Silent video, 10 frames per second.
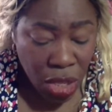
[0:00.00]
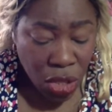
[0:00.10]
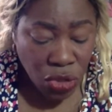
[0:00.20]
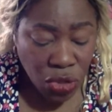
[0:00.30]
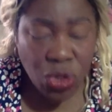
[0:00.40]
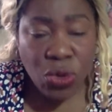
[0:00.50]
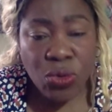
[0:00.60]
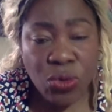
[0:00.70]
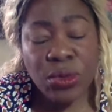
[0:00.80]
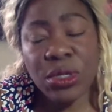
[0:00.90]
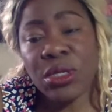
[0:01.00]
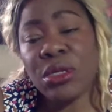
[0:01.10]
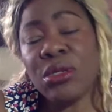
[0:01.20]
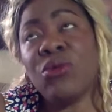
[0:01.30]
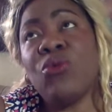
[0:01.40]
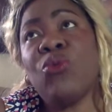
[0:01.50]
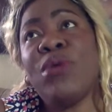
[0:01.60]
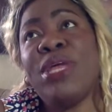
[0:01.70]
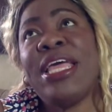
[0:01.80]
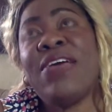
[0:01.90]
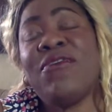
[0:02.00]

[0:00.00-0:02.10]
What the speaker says: So we have